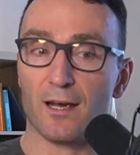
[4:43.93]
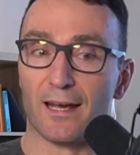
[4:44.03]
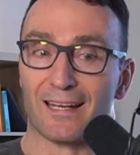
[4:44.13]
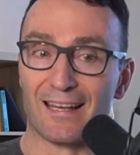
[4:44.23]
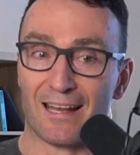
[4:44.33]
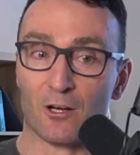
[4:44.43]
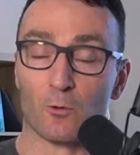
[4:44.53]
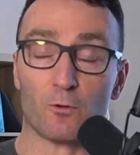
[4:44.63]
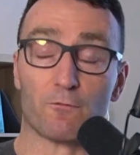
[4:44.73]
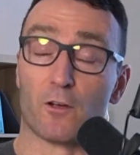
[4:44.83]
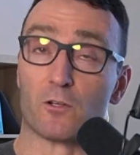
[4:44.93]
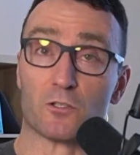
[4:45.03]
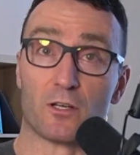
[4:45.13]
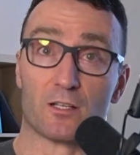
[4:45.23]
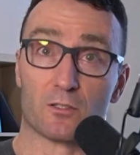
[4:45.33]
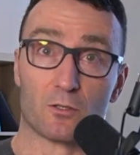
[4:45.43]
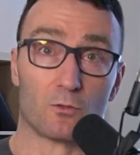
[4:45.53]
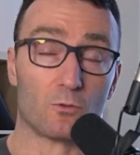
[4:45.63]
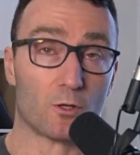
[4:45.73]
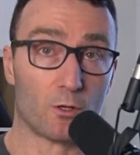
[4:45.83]
Again, I would focus on
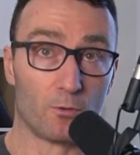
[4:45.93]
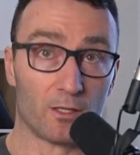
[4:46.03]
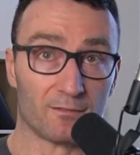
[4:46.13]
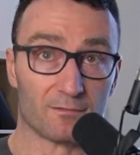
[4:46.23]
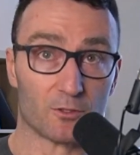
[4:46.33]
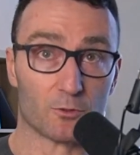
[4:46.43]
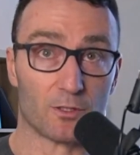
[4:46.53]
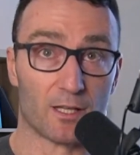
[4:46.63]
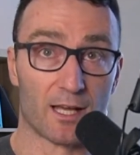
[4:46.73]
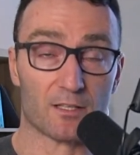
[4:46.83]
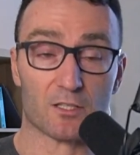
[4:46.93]
external cueing during that.